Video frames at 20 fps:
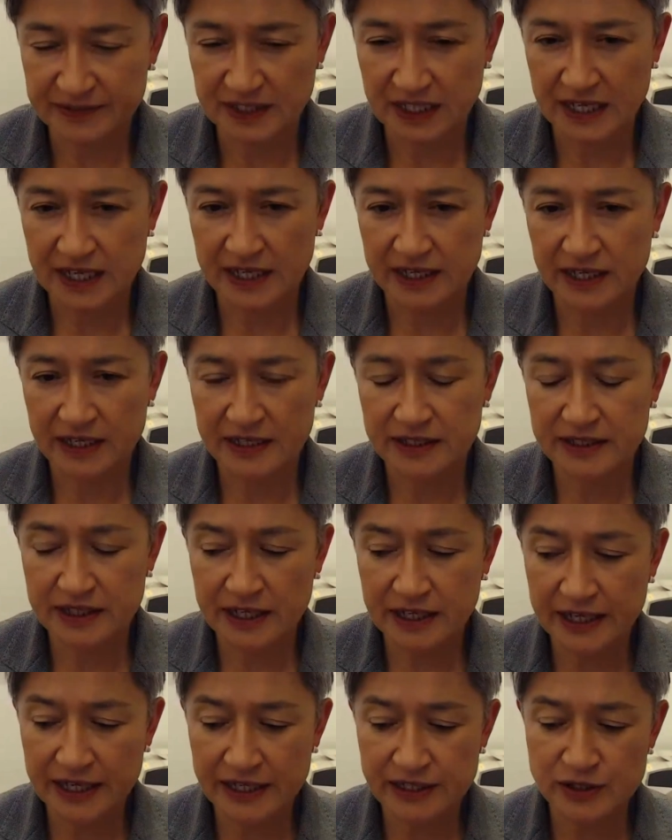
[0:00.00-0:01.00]
and
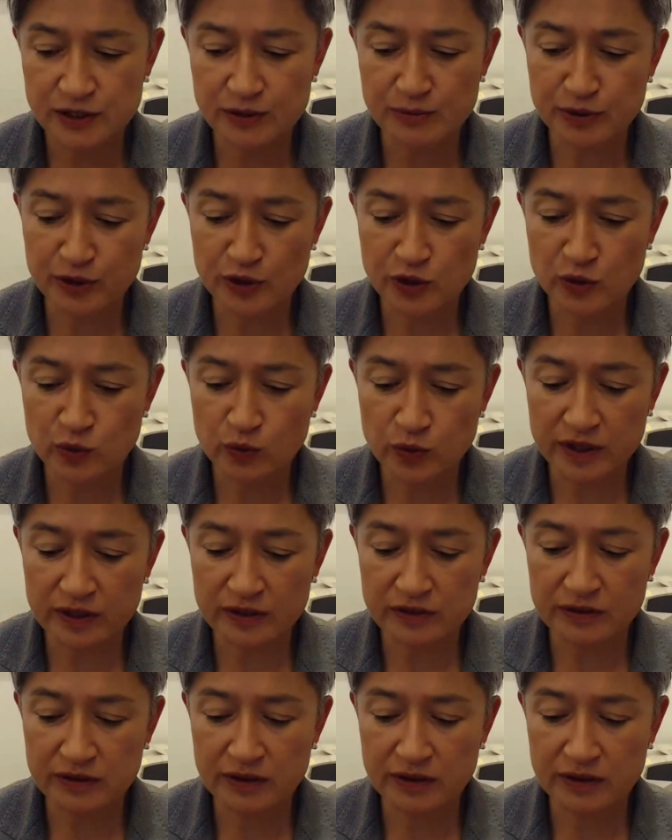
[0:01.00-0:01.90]
it gets imbued with